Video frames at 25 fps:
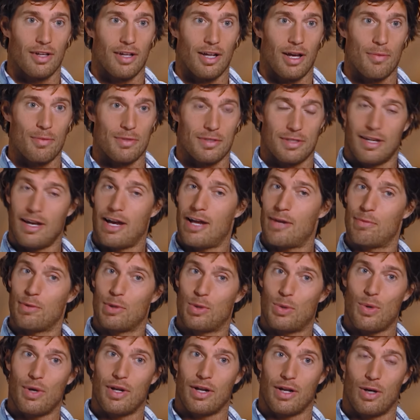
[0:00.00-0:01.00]
I mean, it's got to be
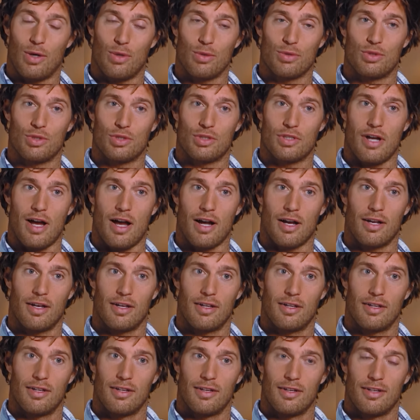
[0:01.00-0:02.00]
quite a culture shock,
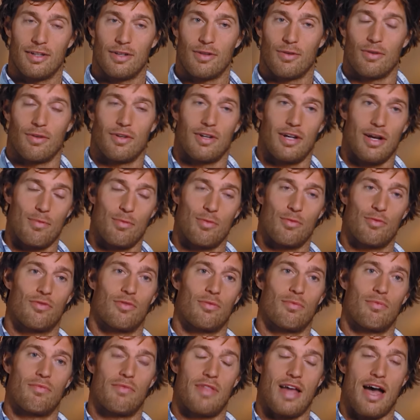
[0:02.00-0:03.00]
you know, coming
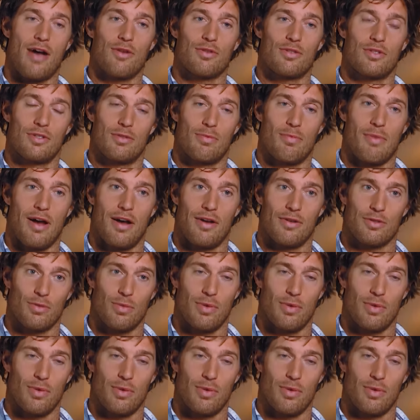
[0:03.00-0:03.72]
from thousands of miles